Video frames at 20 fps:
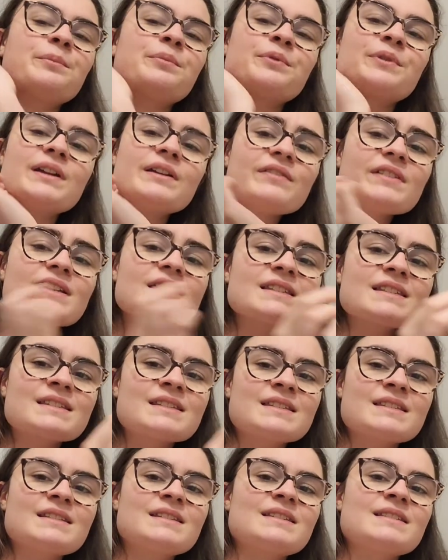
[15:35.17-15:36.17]

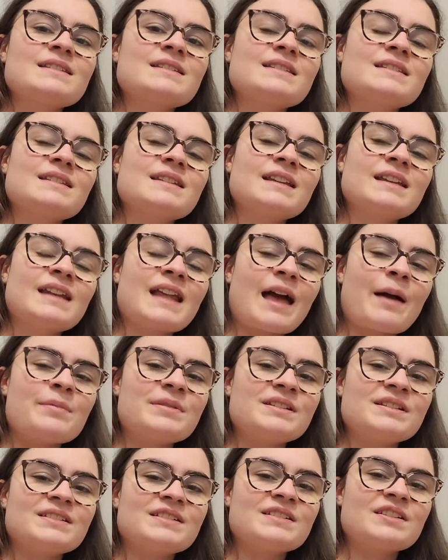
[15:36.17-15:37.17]
previous
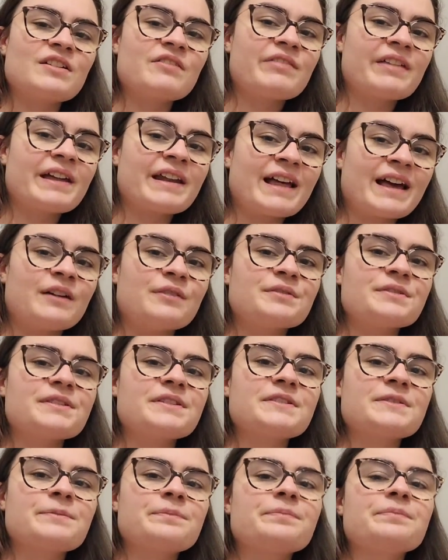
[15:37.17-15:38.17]
inhabitant of that
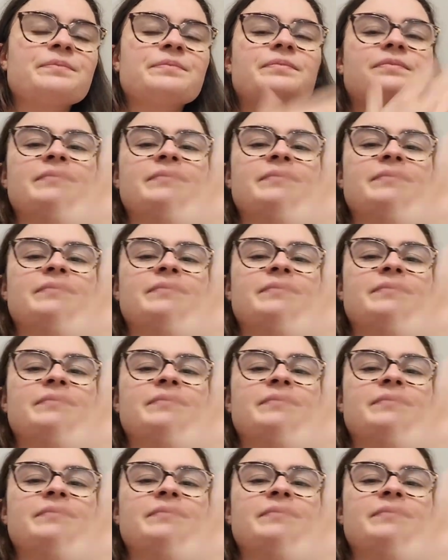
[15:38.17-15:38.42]
house,